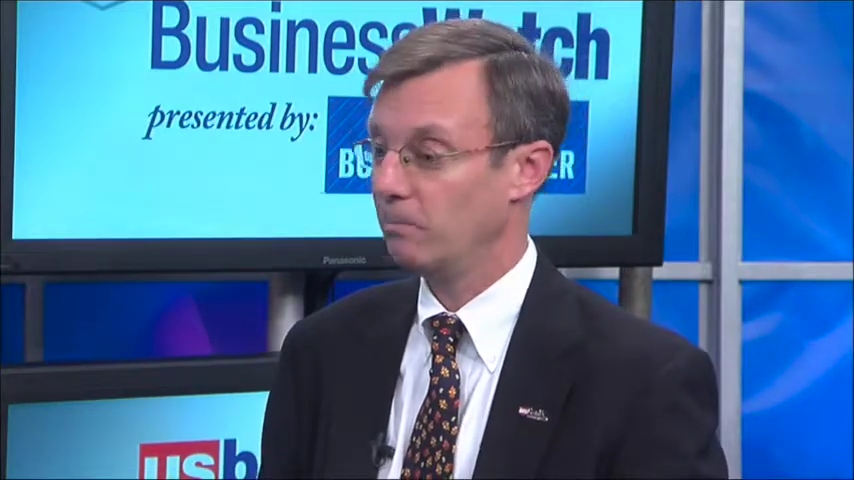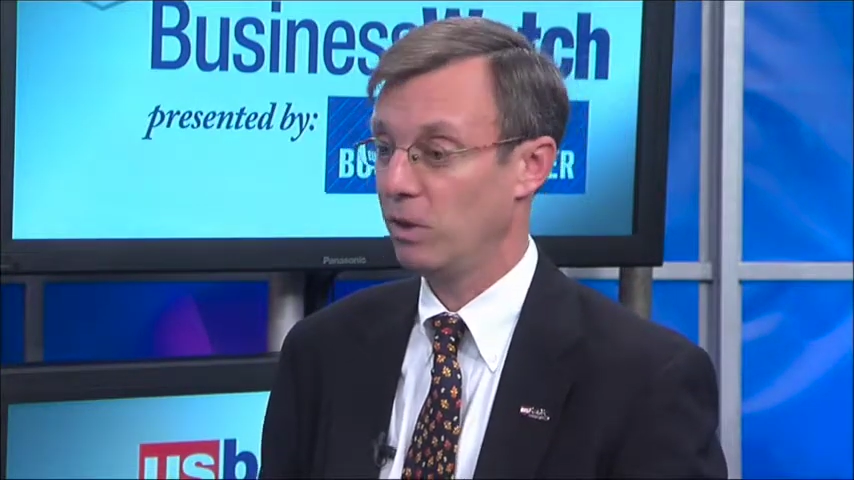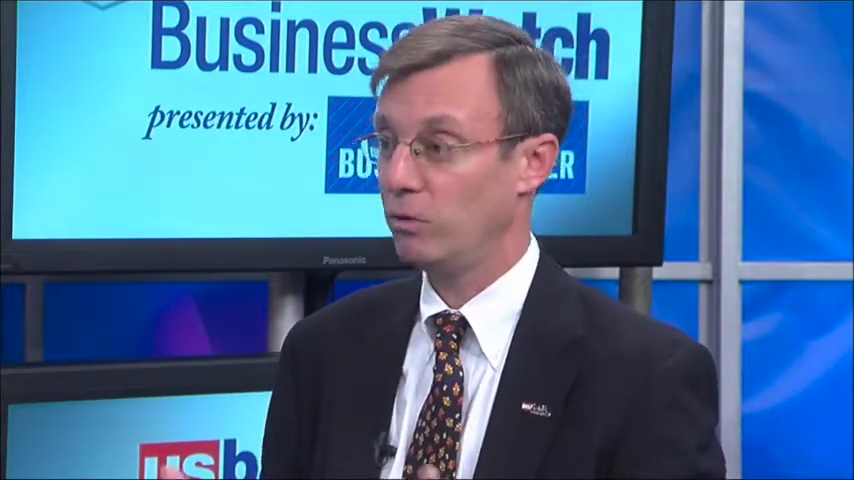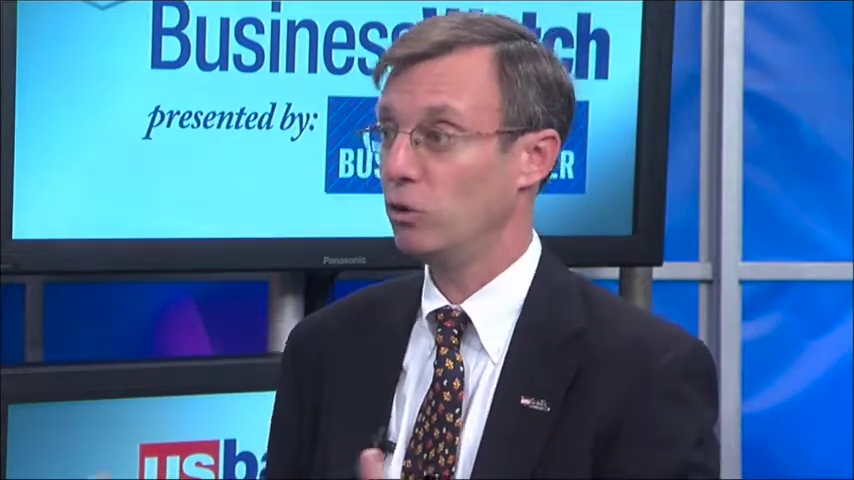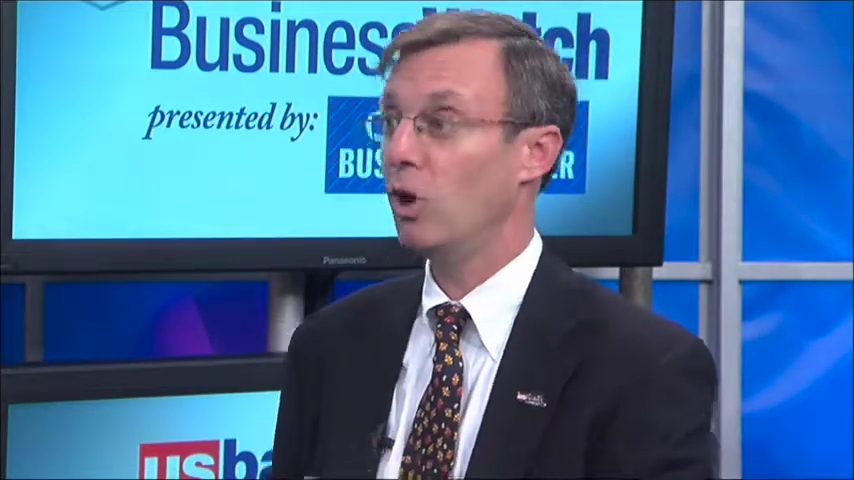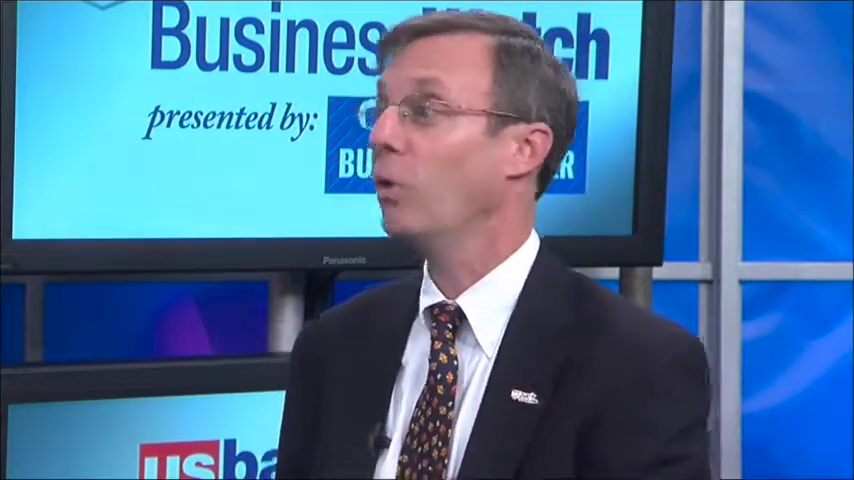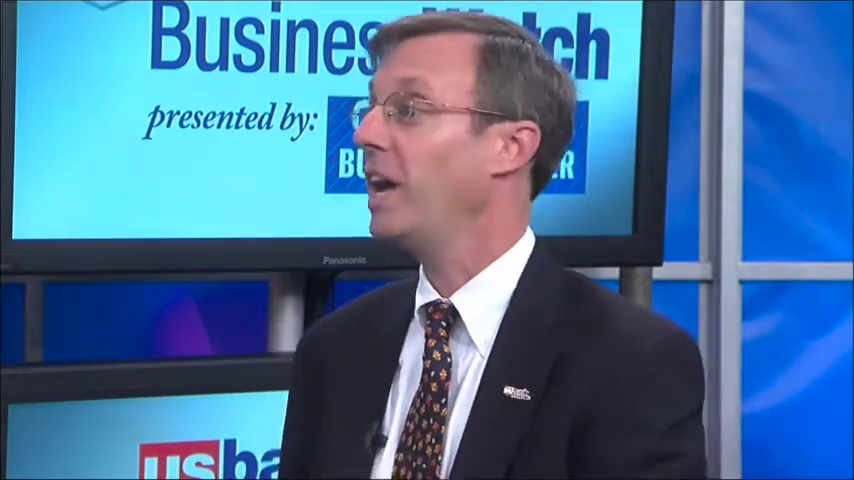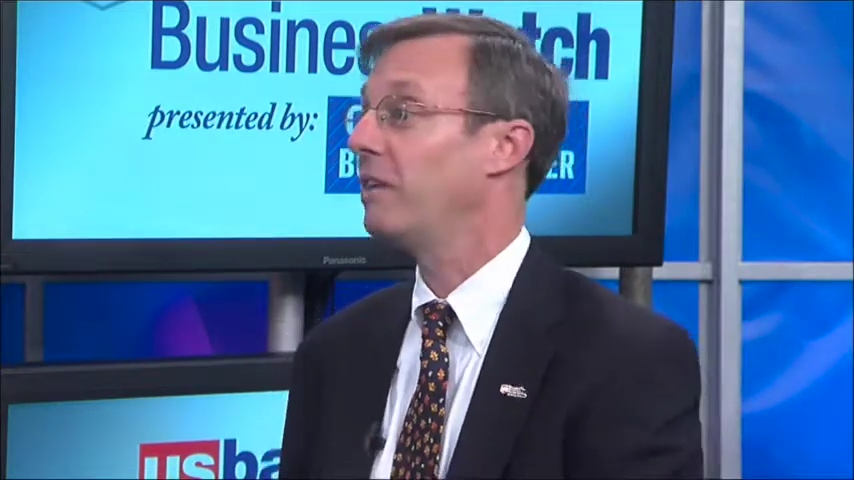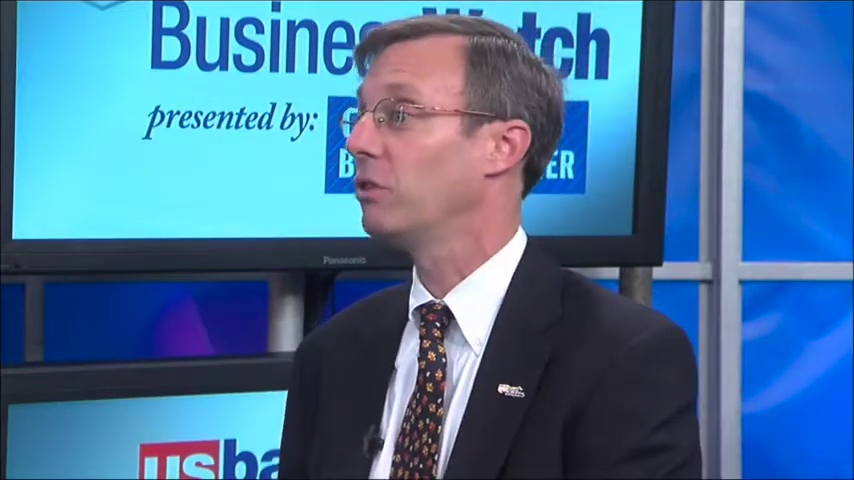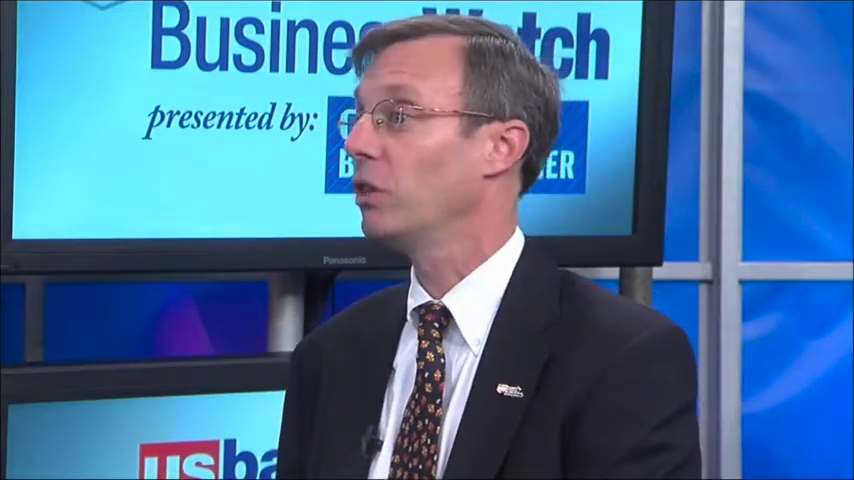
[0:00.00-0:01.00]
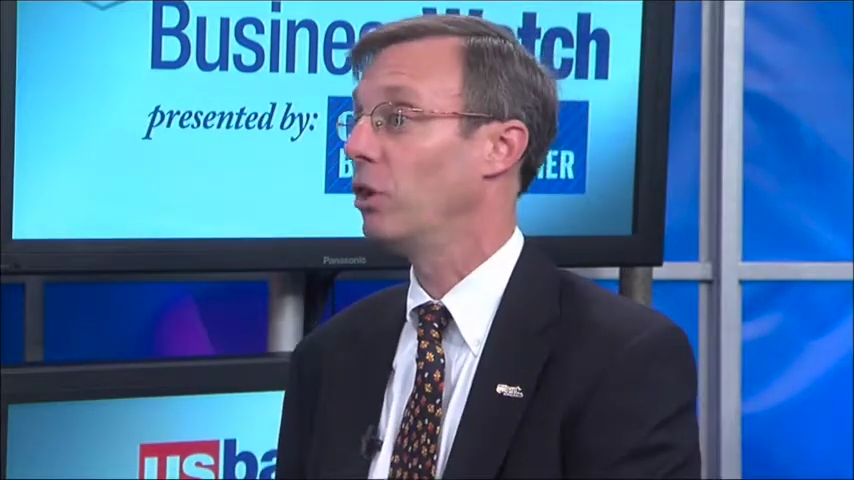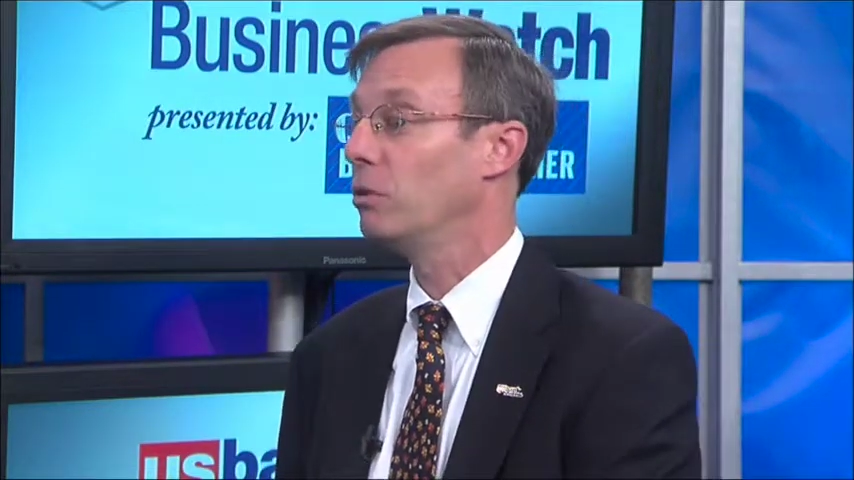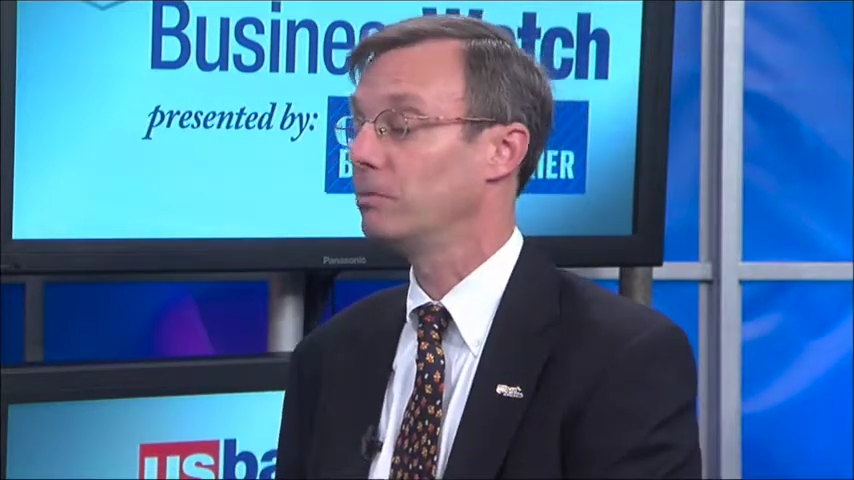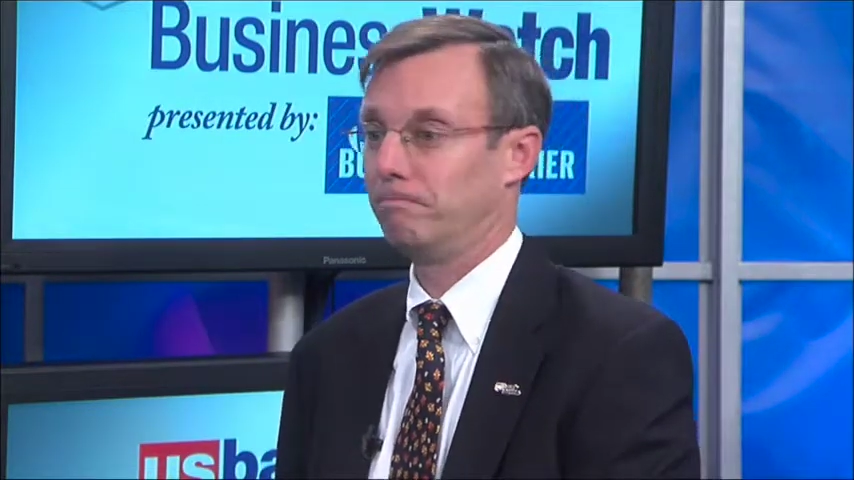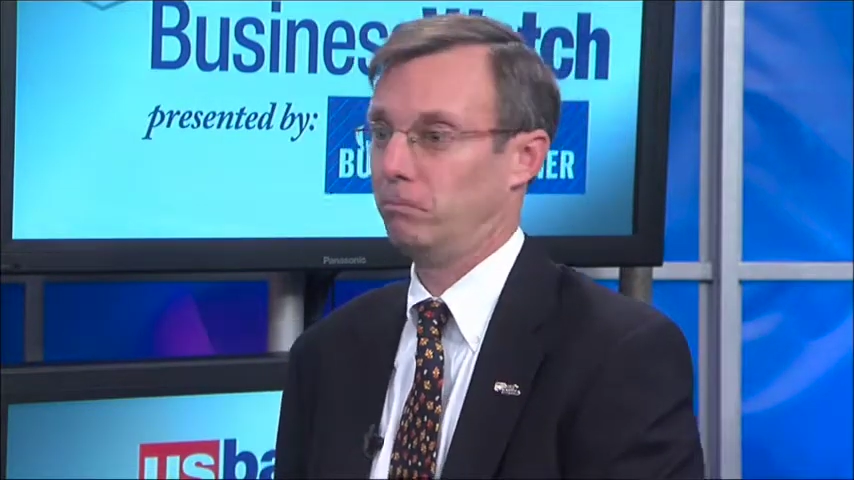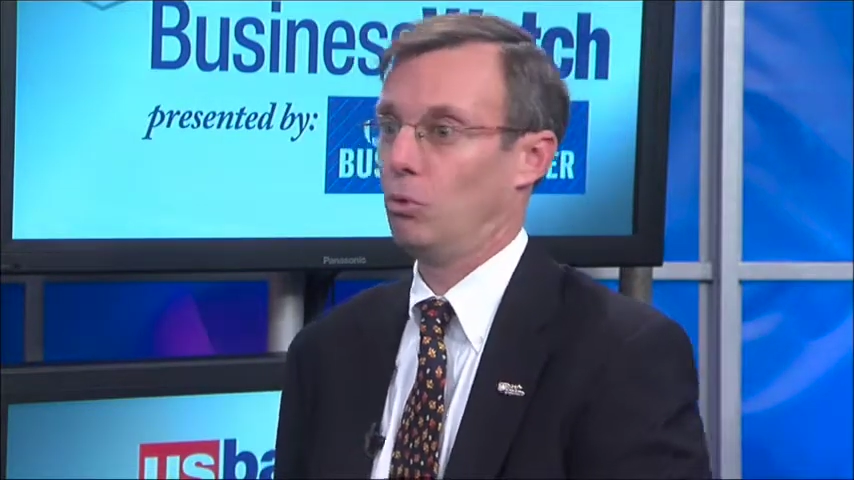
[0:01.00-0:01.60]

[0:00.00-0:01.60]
If you don't have a loan,